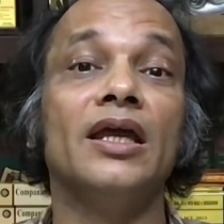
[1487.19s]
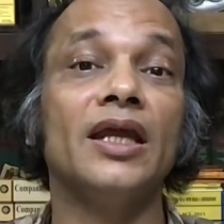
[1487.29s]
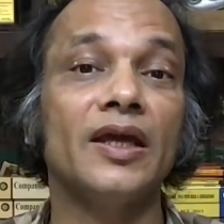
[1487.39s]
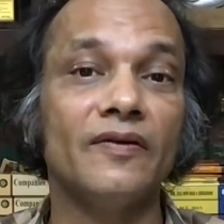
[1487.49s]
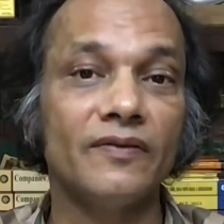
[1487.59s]

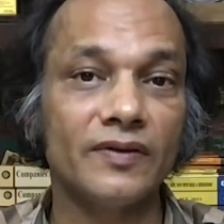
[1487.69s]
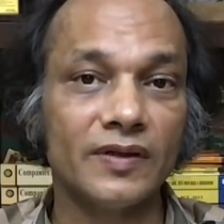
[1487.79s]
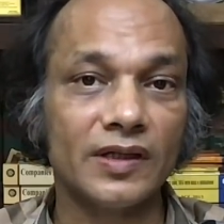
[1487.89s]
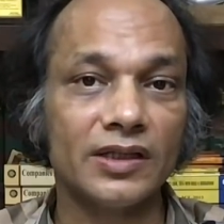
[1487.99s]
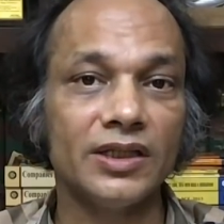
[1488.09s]

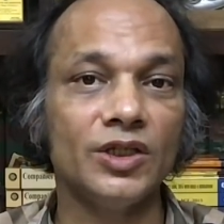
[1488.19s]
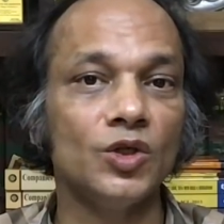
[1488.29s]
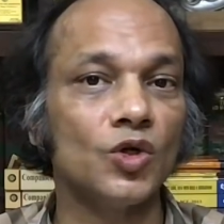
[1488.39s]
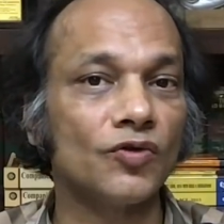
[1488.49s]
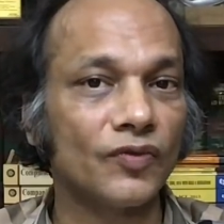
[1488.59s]
Graver
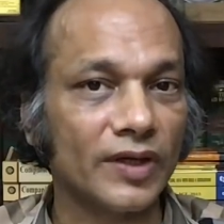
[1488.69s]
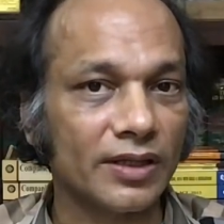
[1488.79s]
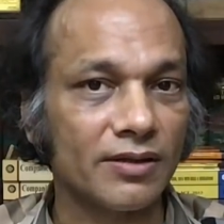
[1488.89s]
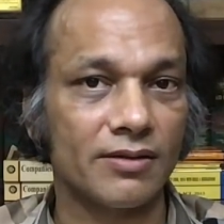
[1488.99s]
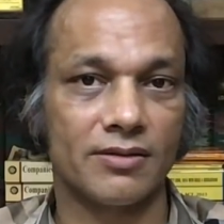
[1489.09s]
the
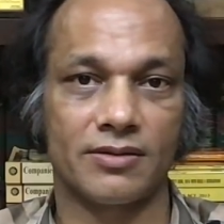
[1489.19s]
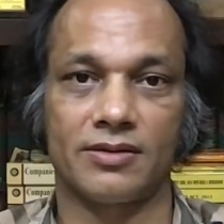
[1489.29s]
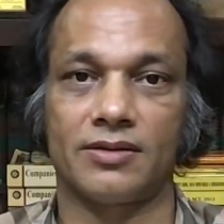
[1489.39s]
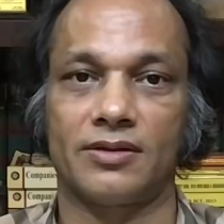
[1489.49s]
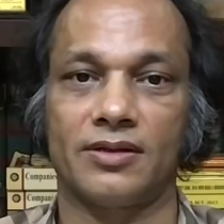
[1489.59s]

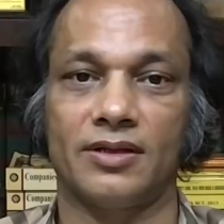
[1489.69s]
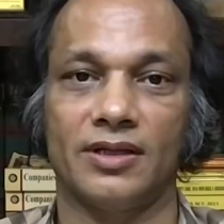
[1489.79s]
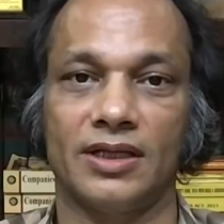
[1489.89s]
offense,